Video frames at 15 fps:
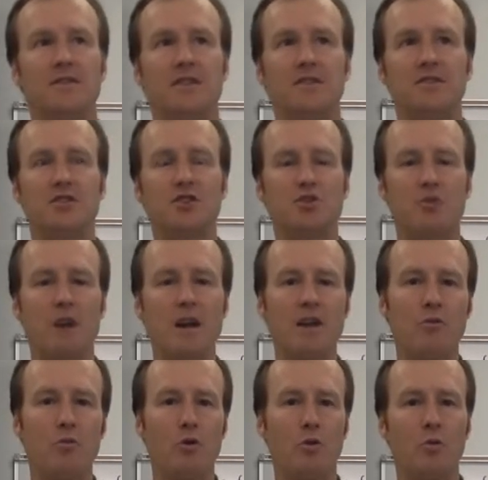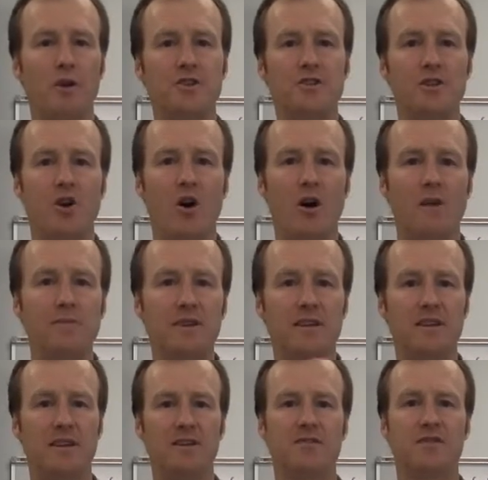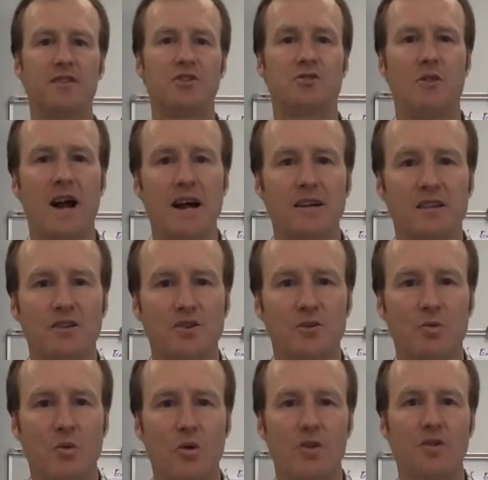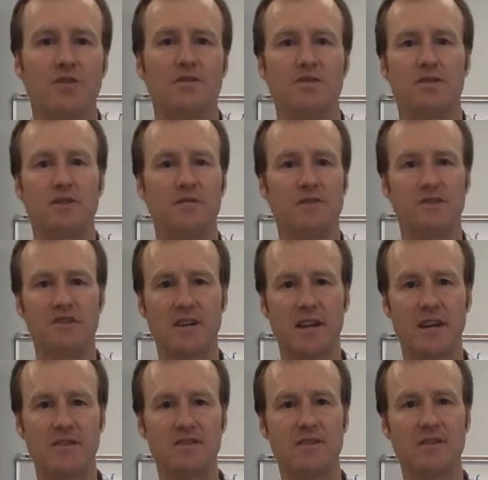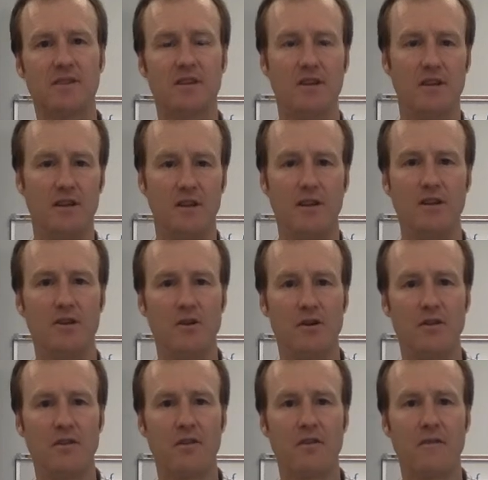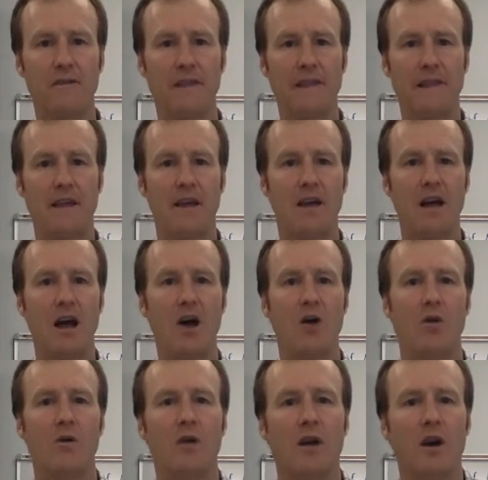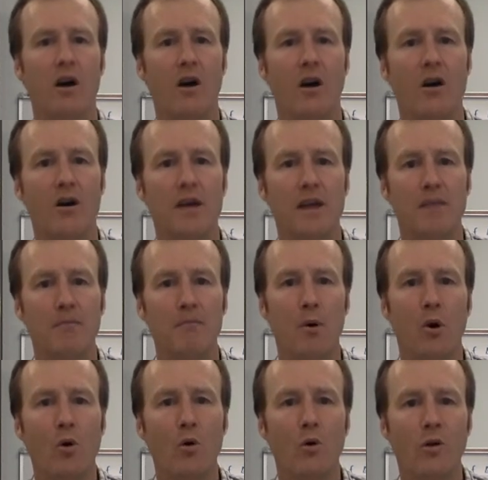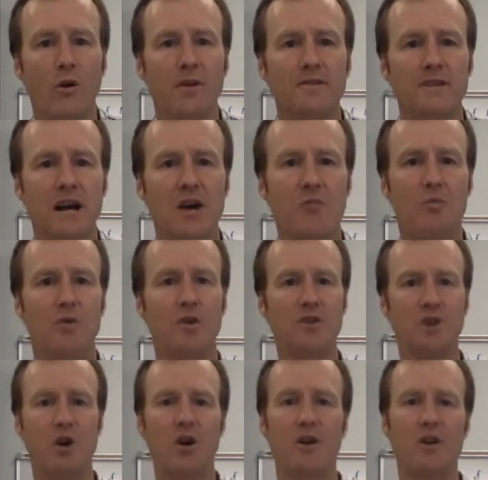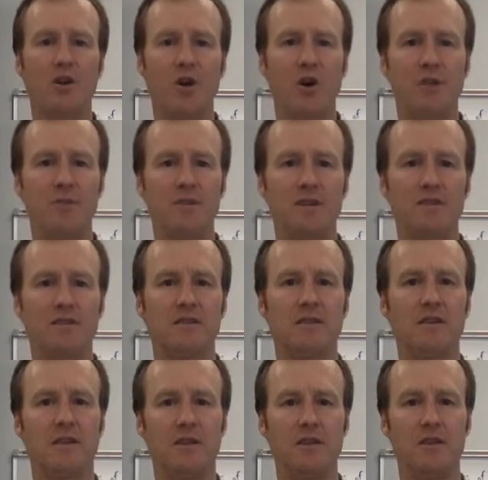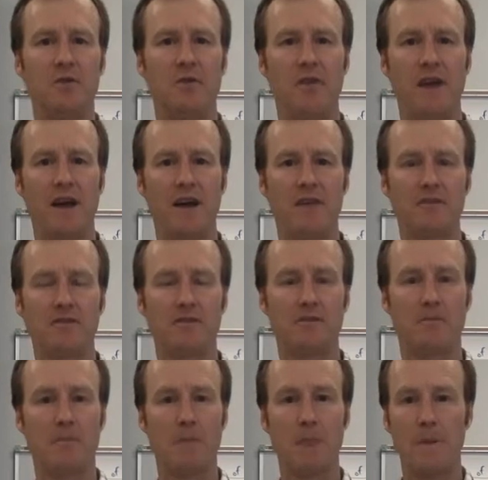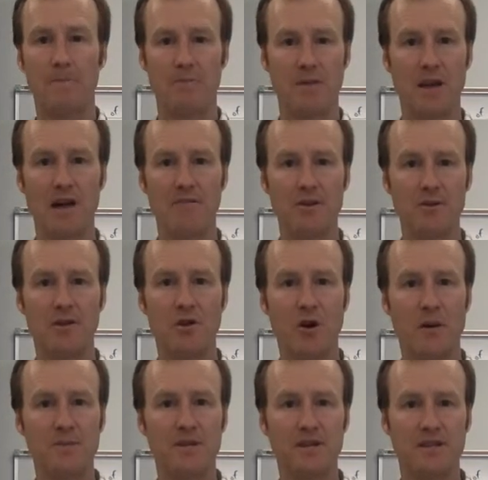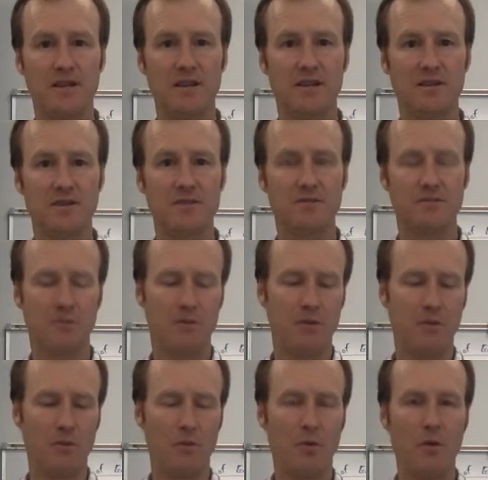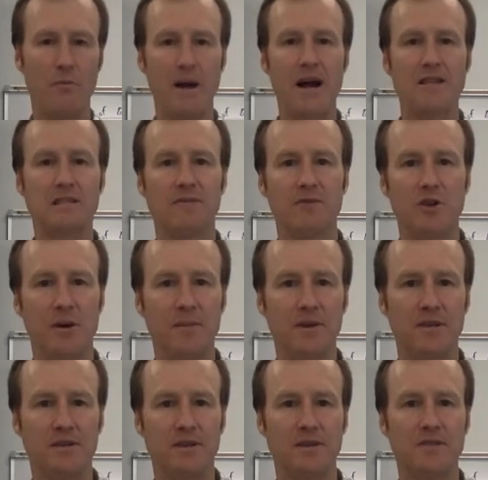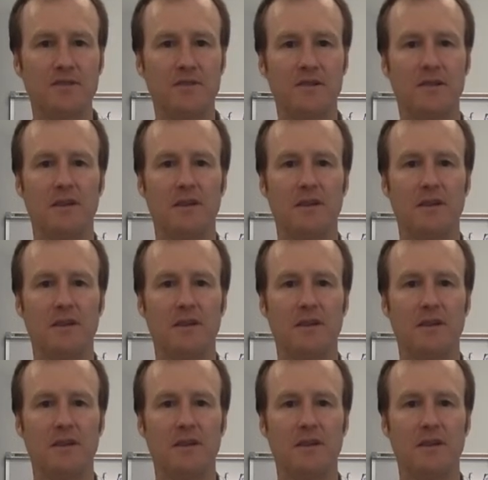strength with which an object is attracted towards, in this case, the Earth. How hard a pull downwards on an object the Earth has. The heavier the object is, or the more massive the object is,